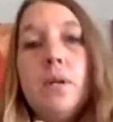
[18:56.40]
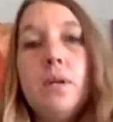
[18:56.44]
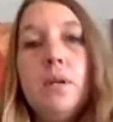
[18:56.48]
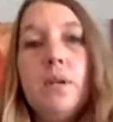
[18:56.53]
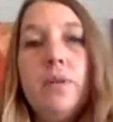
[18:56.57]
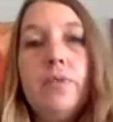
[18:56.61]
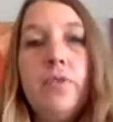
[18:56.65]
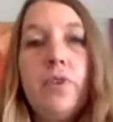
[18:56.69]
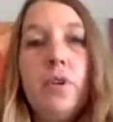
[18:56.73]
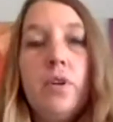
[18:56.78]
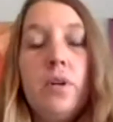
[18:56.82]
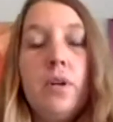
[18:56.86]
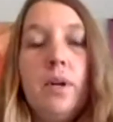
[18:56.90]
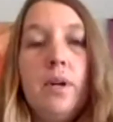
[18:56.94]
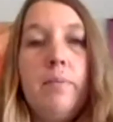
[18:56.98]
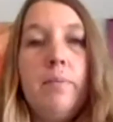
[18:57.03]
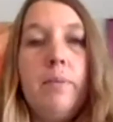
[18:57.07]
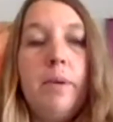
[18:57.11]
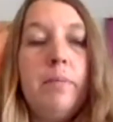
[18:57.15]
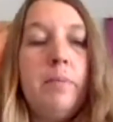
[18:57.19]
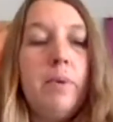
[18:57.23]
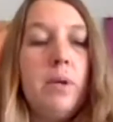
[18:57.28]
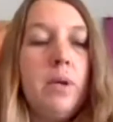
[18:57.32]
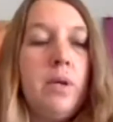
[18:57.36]
if you're a
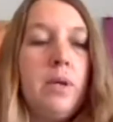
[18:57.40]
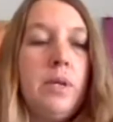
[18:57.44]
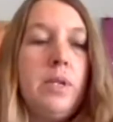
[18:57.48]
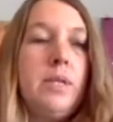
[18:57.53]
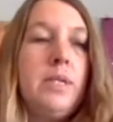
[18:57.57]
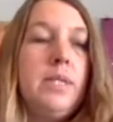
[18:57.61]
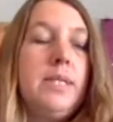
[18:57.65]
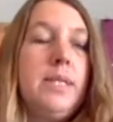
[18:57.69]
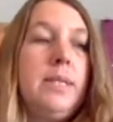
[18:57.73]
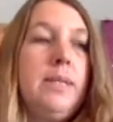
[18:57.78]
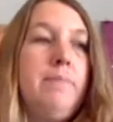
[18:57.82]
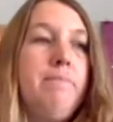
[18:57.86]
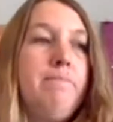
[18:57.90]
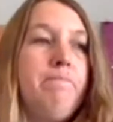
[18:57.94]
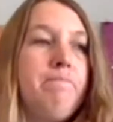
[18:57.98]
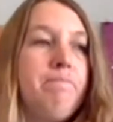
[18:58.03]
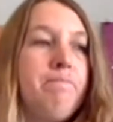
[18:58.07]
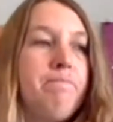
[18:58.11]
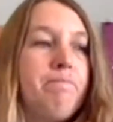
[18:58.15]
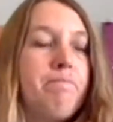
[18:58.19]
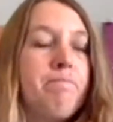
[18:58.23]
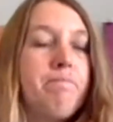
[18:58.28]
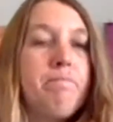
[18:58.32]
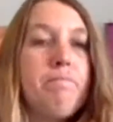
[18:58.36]
member on our team,
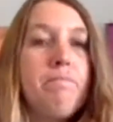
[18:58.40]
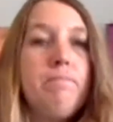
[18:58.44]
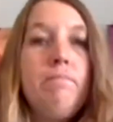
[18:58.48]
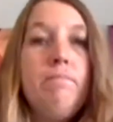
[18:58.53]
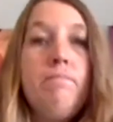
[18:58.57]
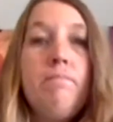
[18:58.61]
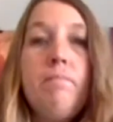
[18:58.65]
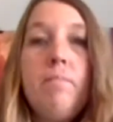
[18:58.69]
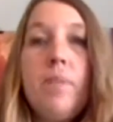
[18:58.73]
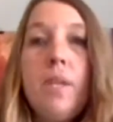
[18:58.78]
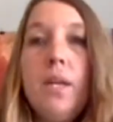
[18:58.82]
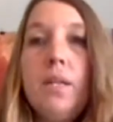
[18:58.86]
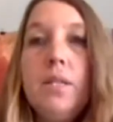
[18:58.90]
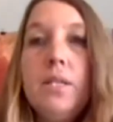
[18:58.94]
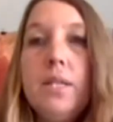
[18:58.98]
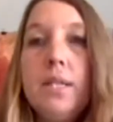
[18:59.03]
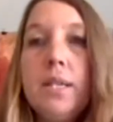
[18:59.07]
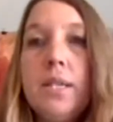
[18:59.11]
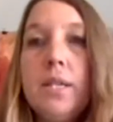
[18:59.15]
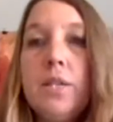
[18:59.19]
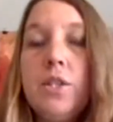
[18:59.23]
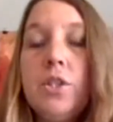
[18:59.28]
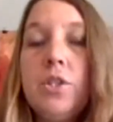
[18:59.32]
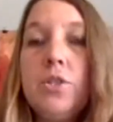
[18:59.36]
to
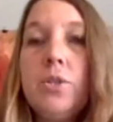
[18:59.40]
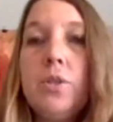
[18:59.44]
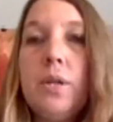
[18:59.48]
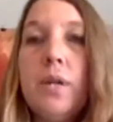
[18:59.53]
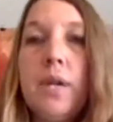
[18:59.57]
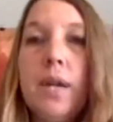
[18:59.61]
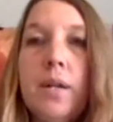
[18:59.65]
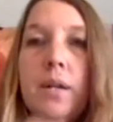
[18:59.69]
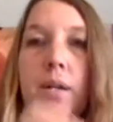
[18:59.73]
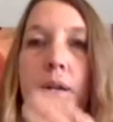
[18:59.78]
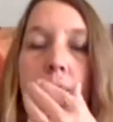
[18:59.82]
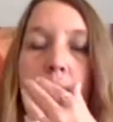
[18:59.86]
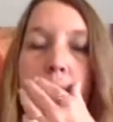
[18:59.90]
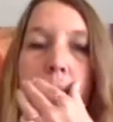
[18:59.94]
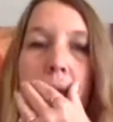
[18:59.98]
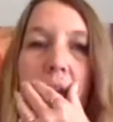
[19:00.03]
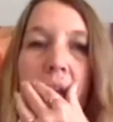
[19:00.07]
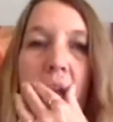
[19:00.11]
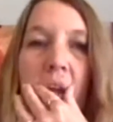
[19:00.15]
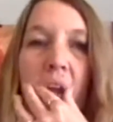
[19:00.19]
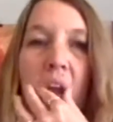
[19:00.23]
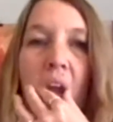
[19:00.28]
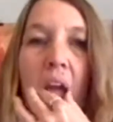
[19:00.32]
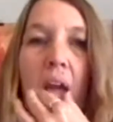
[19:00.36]
get your
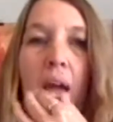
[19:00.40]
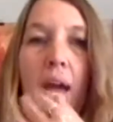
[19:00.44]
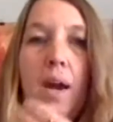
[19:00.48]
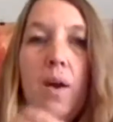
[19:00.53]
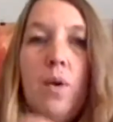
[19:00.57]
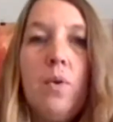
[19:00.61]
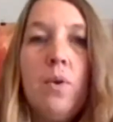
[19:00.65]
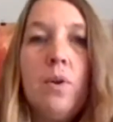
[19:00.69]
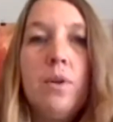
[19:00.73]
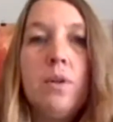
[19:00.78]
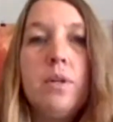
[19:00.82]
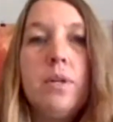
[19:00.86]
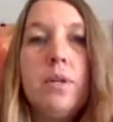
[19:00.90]
LRP order